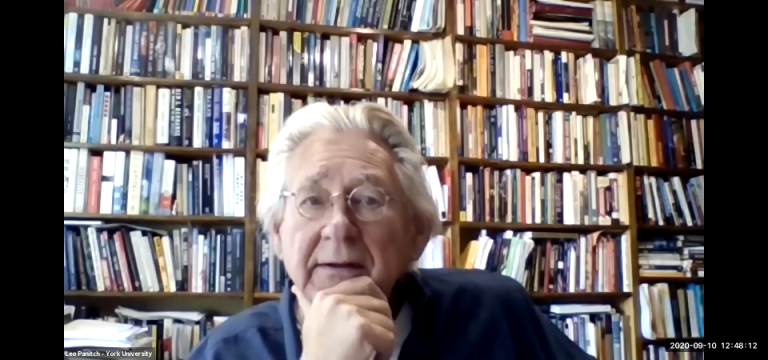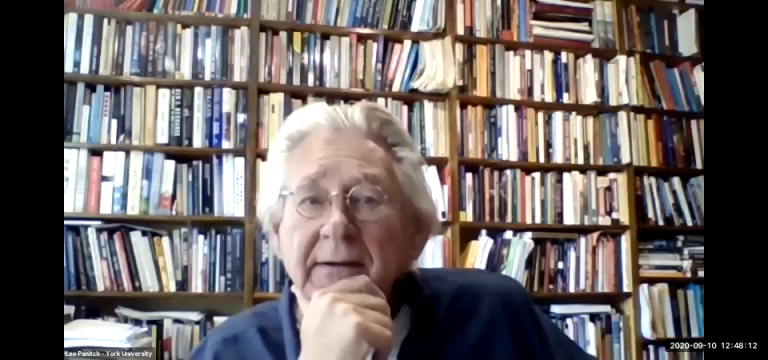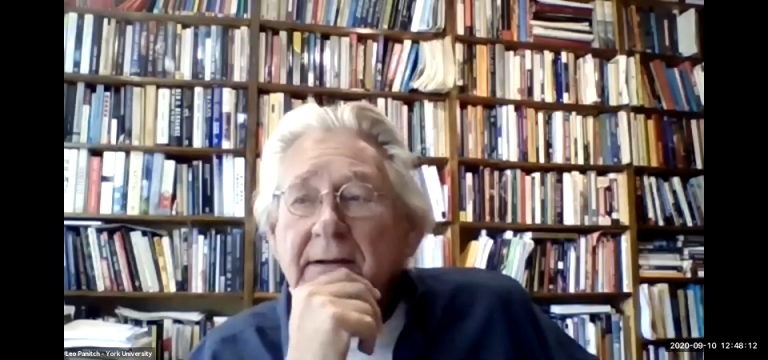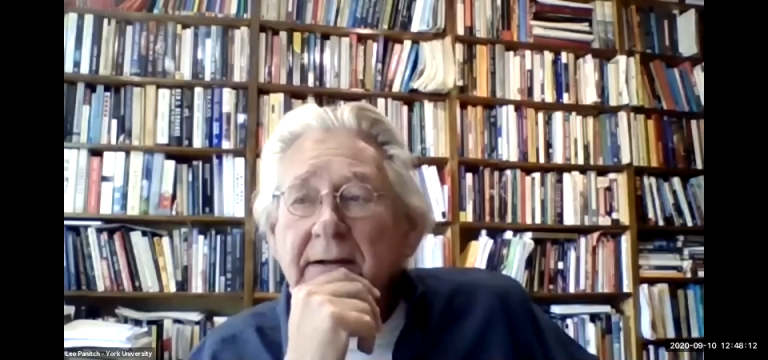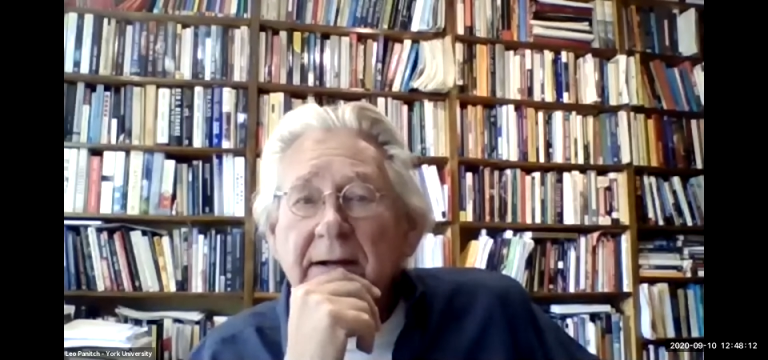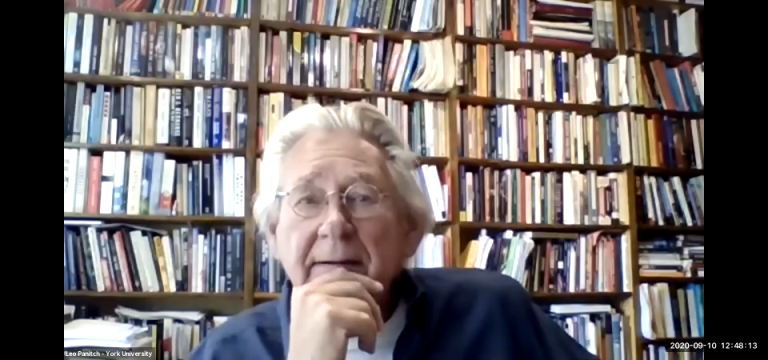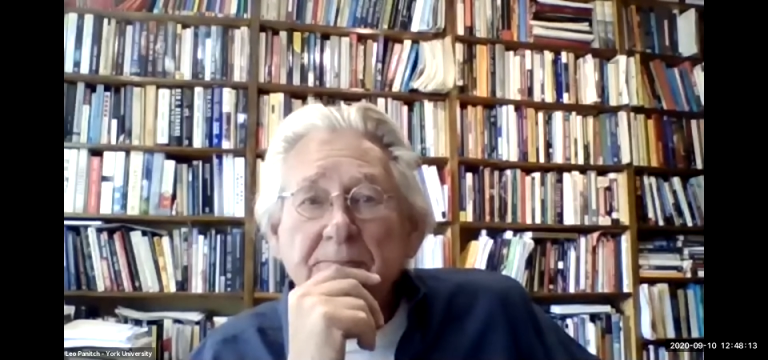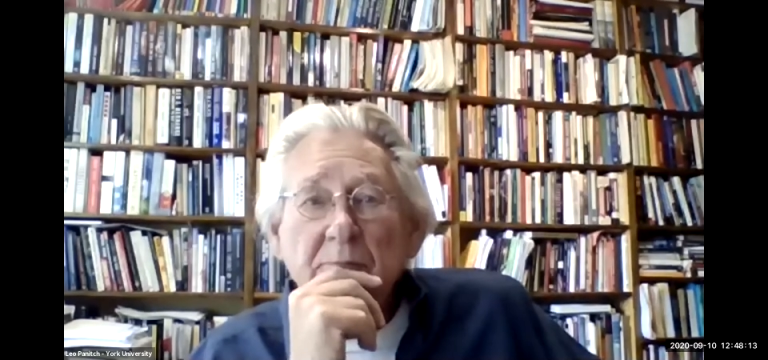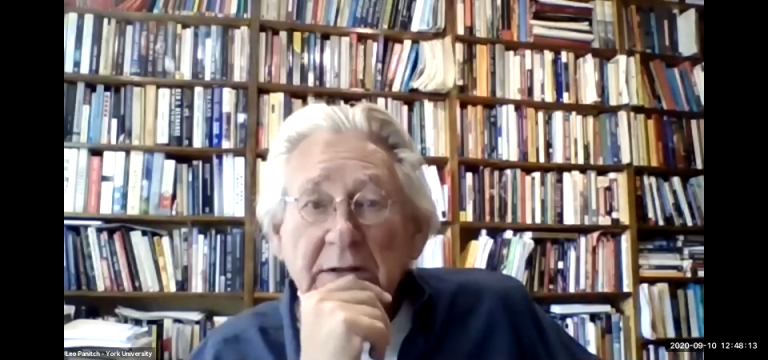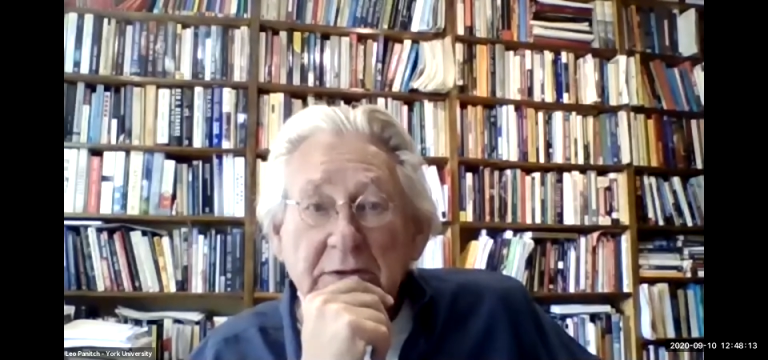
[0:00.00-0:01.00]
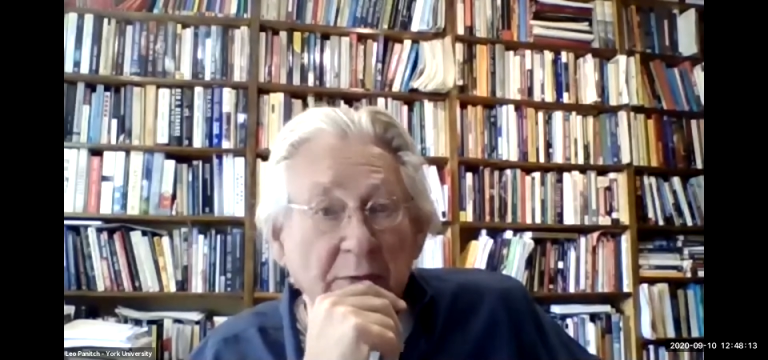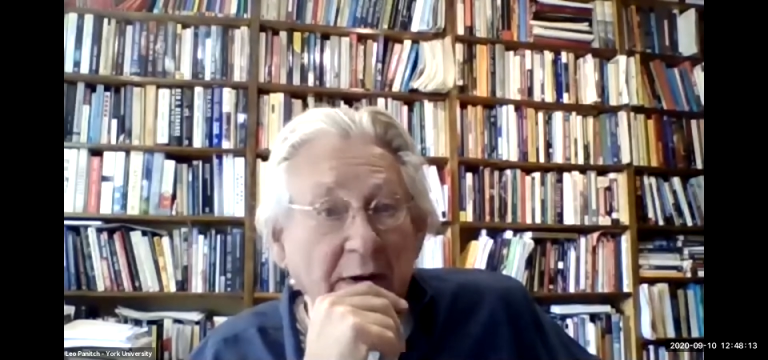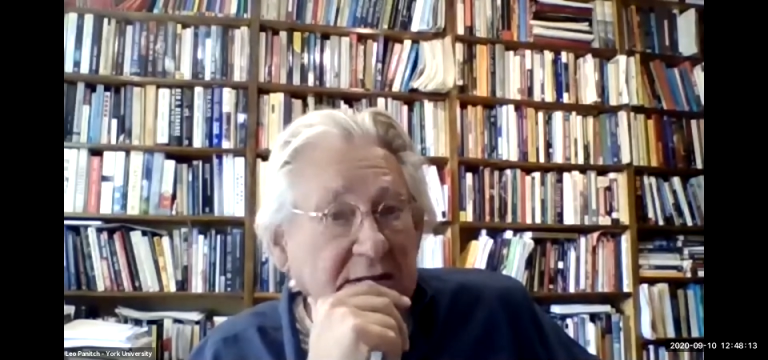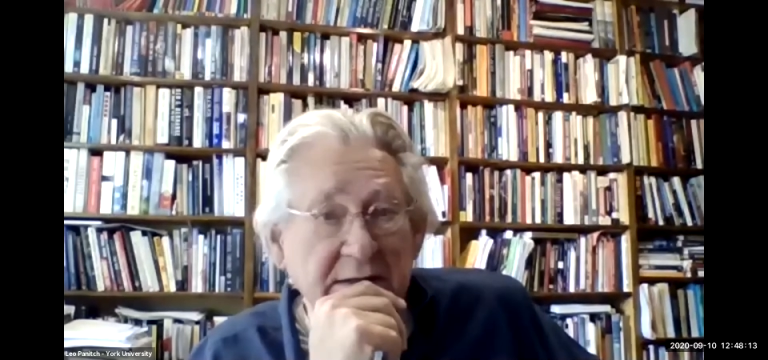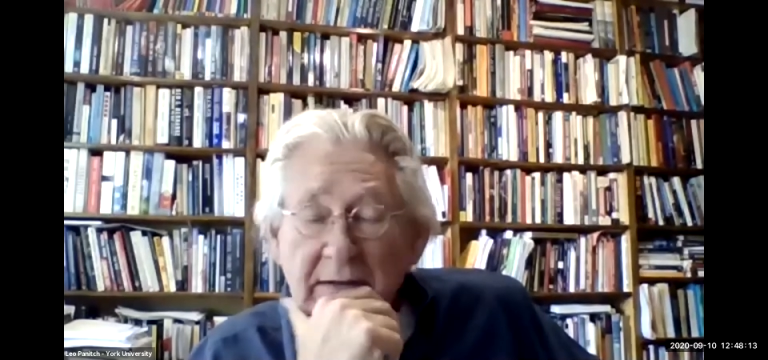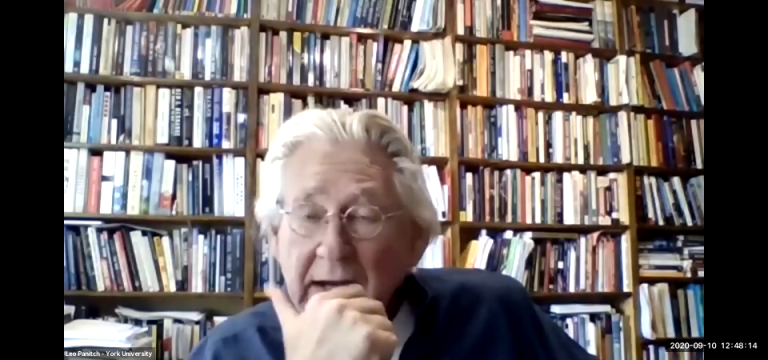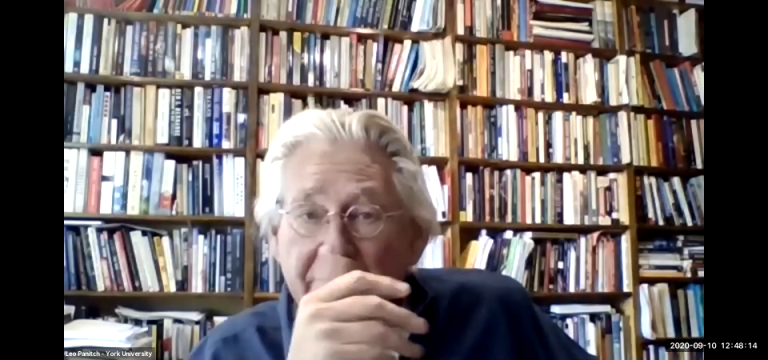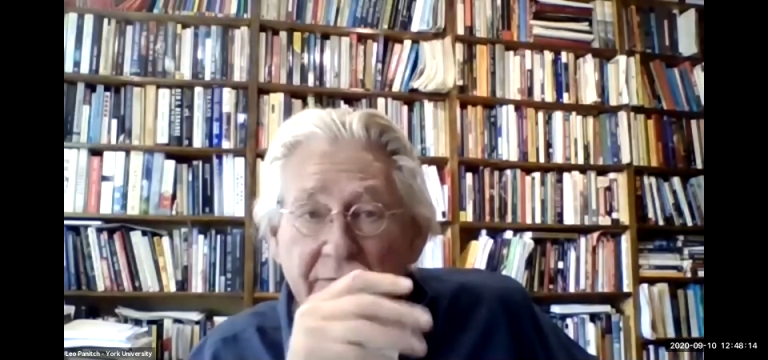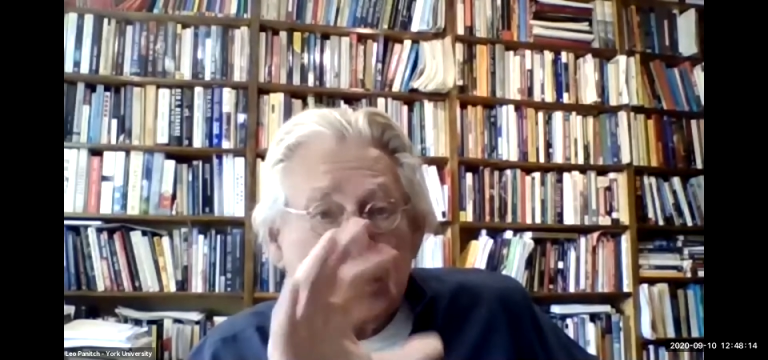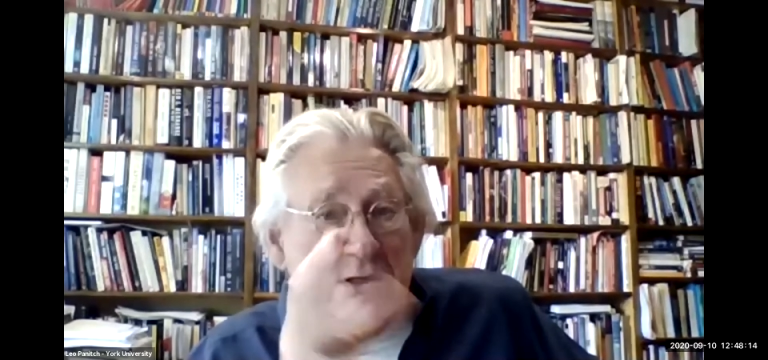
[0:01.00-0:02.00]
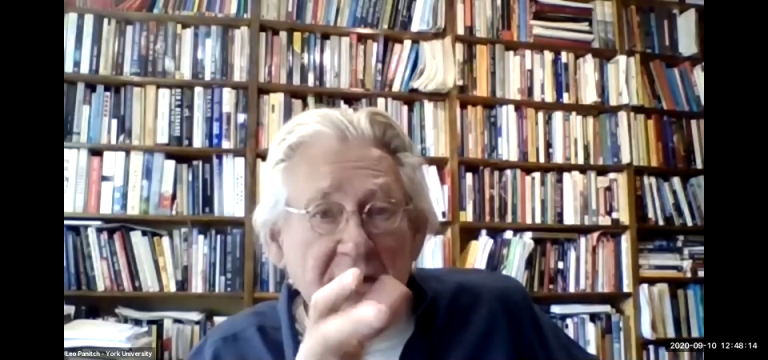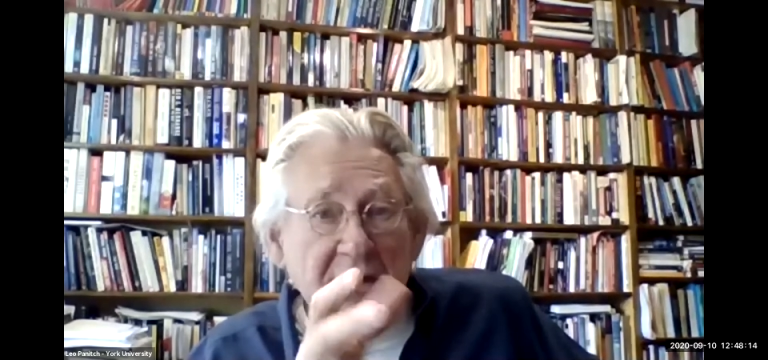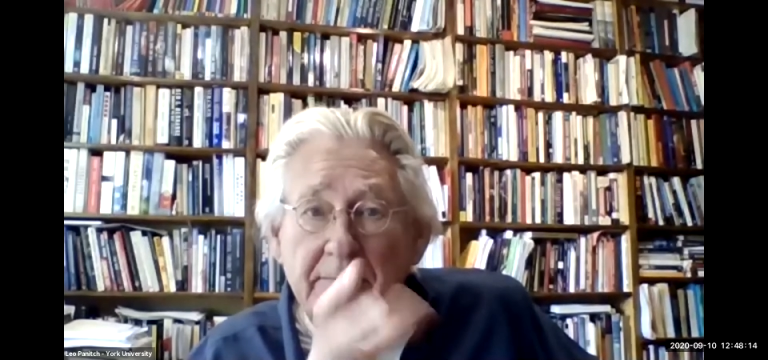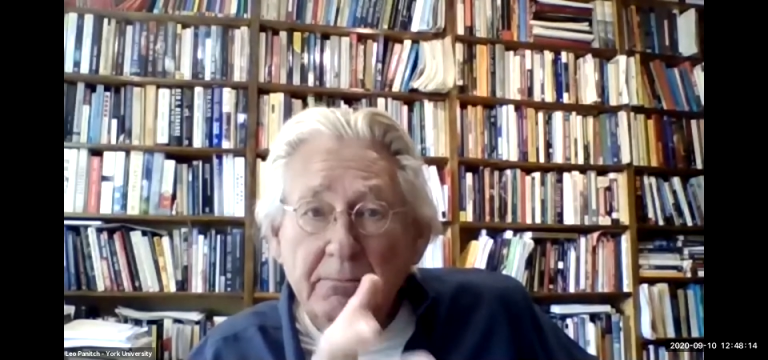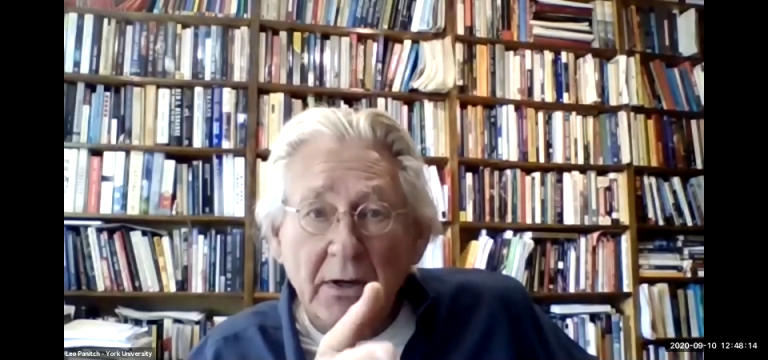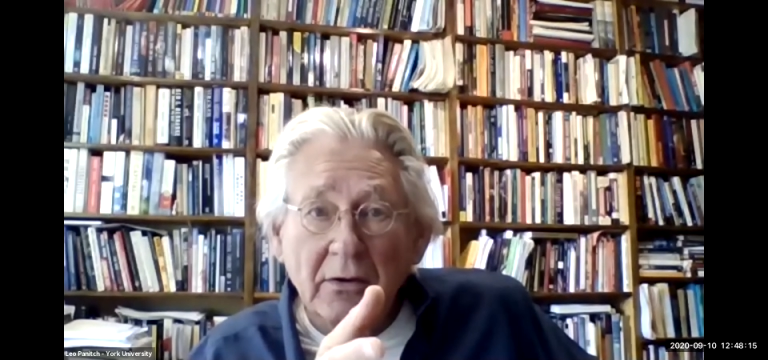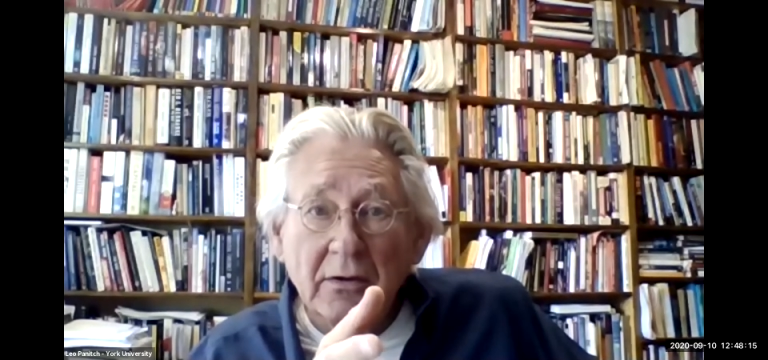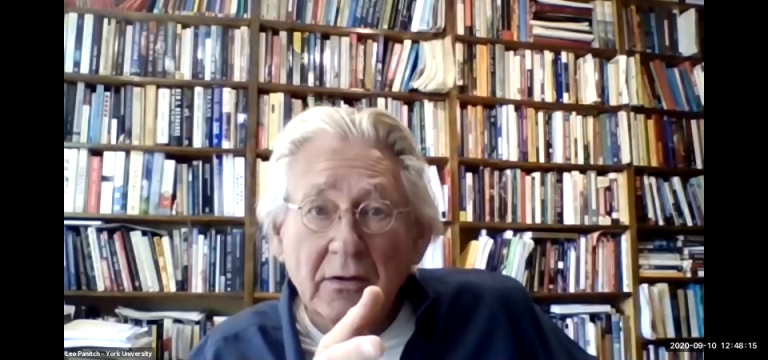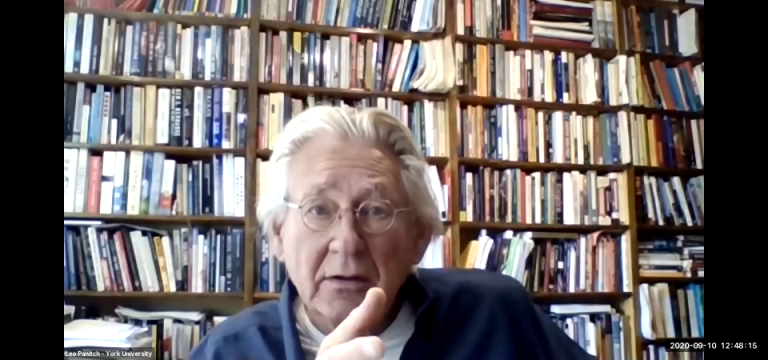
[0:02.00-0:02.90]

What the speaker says: But the rest, everything's in limbo.